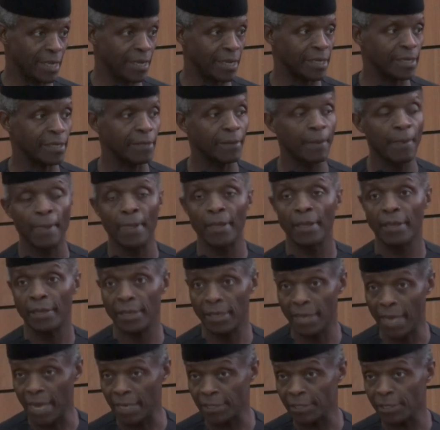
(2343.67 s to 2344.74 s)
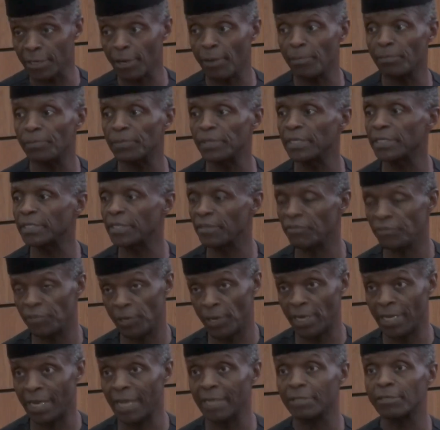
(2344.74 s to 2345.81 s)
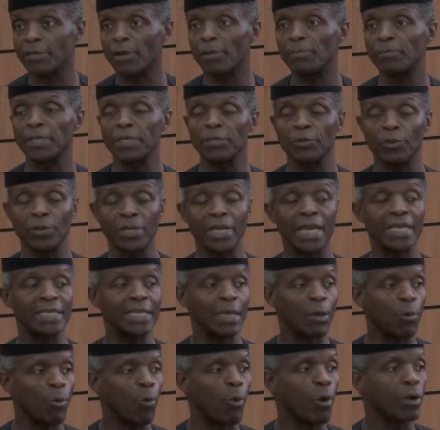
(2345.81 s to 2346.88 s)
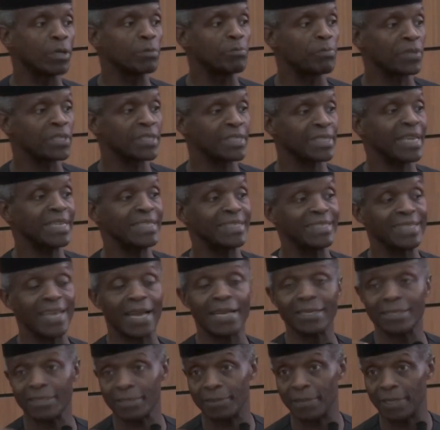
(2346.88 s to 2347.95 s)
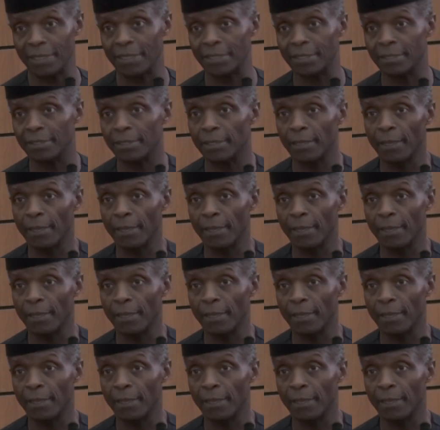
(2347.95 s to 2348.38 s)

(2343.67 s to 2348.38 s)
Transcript: early, large companies, if you're a large company, you'll get a 1% tax credit,